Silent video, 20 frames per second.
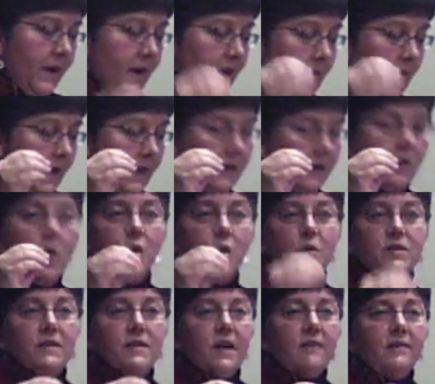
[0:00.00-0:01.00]
and
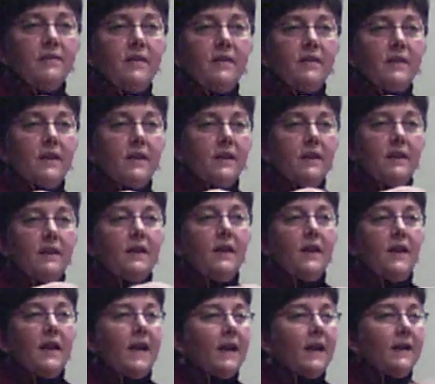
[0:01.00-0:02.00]
knows everything
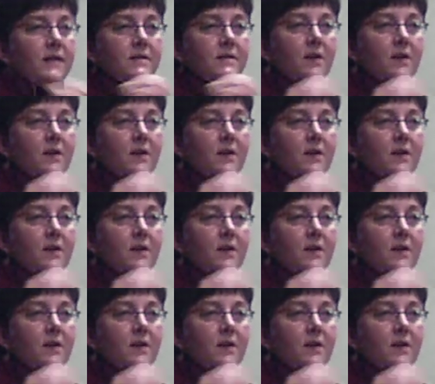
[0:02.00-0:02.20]
and is